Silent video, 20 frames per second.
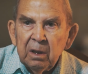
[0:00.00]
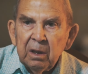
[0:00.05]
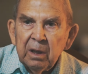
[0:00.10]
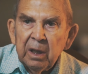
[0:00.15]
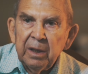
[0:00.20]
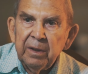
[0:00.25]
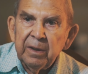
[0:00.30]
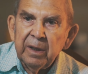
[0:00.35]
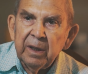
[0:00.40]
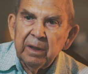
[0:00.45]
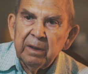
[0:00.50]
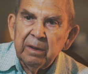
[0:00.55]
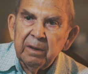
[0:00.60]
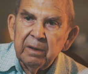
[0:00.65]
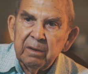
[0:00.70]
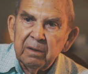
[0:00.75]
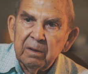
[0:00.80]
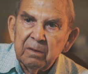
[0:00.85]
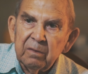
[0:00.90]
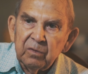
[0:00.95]
And
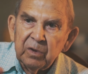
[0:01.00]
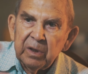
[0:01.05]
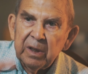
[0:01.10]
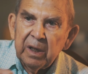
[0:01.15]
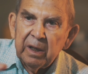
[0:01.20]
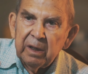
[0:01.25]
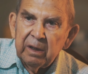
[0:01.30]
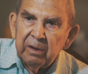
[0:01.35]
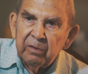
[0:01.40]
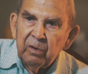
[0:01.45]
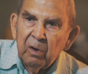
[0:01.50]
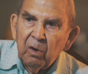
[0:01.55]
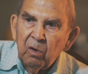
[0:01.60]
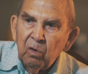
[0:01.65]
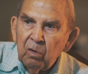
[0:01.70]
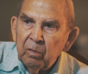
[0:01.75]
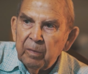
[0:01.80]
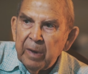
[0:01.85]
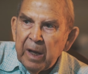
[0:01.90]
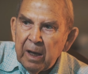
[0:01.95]
then we had a
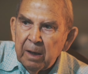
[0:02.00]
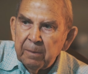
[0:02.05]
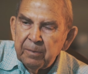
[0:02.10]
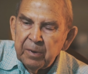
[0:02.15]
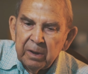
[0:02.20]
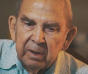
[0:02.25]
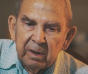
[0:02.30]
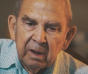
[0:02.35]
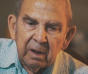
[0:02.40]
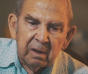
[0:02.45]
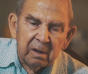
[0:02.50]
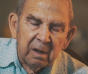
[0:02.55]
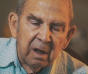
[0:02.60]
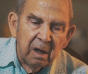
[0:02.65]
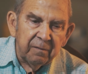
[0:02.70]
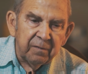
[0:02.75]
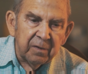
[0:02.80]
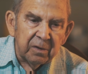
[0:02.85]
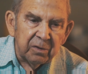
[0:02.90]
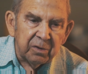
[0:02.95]
roll map in our
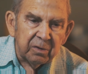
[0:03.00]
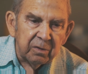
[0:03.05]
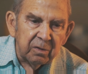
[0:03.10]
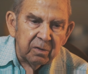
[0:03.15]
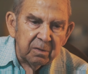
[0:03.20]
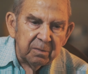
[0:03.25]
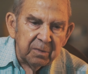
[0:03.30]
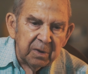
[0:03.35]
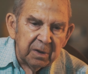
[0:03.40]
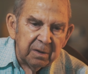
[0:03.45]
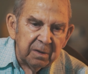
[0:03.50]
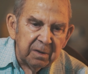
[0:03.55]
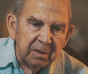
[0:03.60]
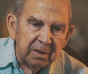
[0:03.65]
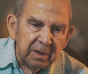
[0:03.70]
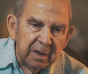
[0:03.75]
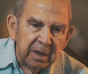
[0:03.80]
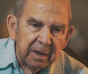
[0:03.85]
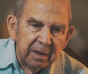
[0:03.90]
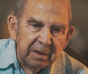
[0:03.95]
conference room,
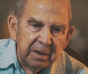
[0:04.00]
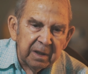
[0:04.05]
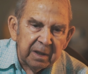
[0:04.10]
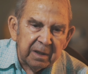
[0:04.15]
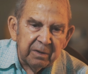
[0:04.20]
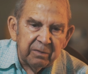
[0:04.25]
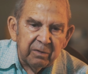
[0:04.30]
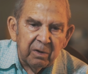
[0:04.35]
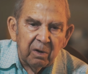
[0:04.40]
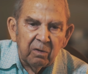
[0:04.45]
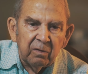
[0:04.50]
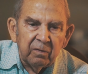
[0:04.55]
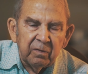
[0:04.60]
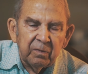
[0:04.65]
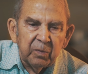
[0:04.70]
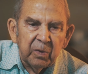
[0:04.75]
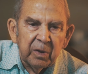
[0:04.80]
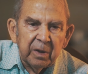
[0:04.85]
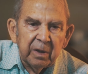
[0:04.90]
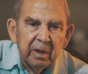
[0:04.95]
and it could roll
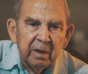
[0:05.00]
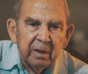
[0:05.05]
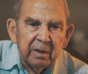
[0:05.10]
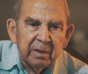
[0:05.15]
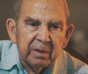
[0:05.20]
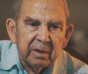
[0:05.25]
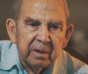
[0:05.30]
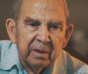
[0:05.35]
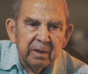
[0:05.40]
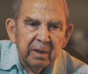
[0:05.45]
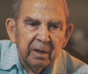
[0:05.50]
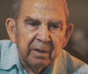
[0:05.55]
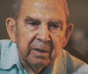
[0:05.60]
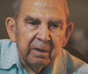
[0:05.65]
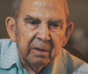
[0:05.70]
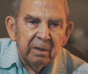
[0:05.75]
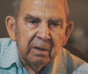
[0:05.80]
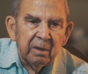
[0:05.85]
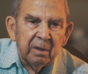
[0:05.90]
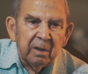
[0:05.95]
from one area to
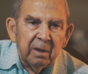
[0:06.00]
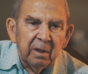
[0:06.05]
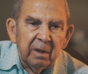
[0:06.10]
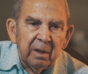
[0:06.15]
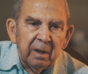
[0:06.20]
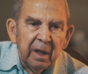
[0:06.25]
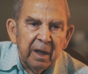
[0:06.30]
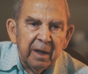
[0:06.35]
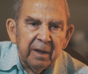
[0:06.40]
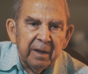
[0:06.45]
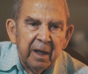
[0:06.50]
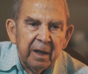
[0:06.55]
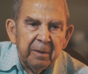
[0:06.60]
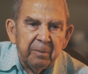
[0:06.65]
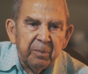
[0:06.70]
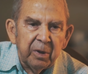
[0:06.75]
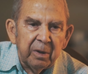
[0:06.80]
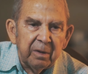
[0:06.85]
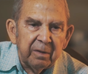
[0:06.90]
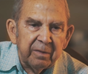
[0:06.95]
another. And
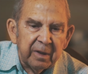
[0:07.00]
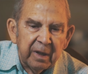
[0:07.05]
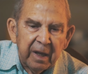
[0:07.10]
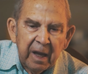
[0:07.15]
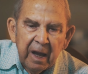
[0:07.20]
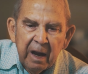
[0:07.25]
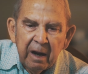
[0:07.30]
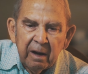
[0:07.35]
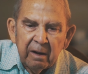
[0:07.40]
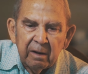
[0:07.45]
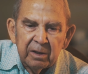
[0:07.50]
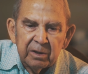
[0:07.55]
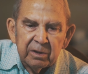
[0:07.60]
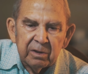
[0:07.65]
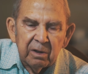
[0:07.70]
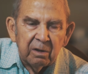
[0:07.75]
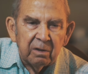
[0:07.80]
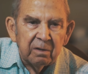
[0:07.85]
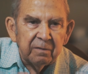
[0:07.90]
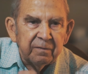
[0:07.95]
they'd put the arrows
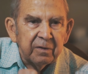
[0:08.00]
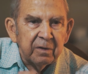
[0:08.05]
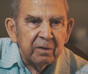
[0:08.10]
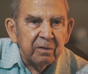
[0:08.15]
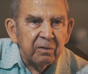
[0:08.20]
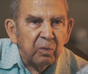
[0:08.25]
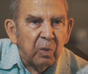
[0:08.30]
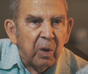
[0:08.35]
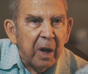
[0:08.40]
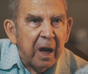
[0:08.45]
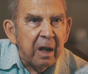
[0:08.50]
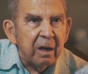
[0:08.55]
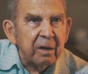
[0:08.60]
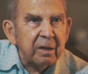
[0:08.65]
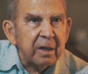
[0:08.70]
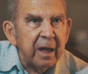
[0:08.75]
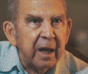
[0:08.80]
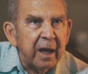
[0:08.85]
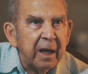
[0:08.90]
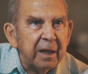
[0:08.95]
on for
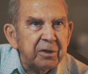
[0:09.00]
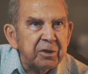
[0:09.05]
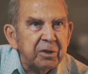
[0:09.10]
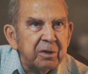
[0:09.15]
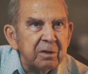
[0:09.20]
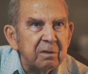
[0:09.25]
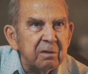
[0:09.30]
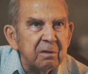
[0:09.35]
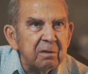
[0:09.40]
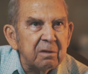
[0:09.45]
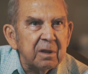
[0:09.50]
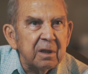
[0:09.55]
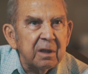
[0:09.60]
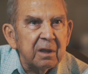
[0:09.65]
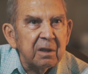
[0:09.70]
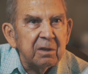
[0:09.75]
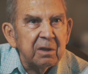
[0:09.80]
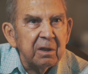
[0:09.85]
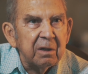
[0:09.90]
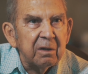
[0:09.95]
wildcats and
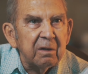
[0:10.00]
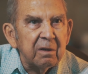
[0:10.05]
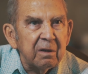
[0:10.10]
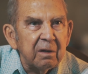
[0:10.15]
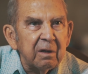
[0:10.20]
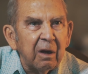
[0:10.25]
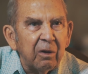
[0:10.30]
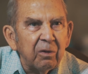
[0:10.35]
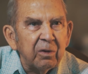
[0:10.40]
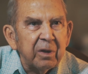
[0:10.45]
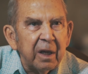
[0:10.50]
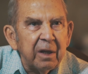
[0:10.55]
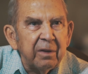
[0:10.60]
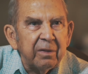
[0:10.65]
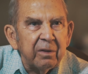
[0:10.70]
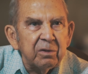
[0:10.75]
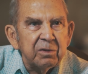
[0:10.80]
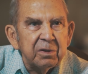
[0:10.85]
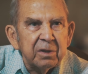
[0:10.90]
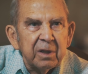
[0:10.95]
things, locate
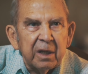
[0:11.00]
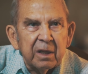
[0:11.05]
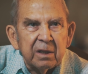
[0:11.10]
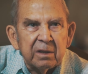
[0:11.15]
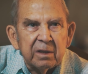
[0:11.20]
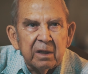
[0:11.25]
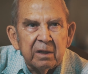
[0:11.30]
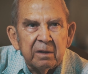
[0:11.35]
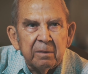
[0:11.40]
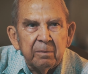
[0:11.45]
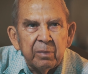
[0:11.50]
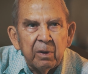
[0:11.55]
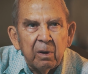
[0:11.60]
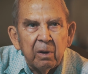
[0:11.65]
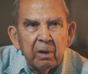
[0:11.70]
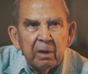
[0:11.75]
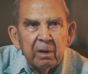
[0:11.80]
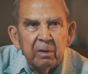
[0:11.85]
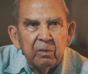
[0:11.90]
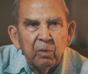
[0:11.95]
those things that
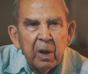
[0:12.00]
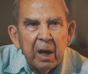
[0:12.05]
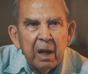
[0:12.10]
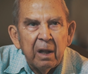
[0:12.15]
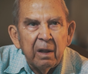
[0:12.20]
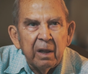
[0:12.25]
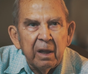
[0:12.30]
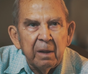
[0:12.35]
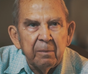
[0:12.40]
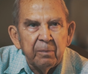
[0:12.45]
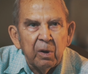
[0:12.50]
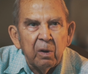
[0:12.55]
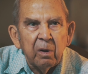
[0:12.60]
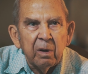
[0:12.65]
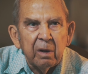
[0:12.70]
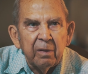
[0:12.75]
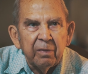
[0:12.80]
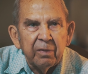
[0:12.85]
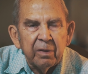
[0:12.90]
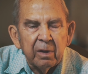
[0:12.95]

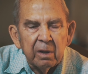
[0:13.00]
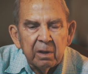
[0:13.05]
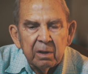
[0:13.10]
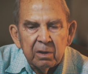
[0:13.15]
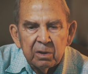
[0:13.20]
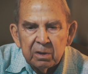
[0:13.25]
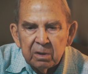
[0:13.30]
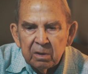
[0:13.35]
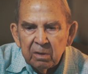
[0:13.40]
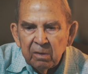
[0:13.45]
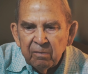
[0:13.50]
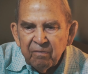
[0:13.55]
important things.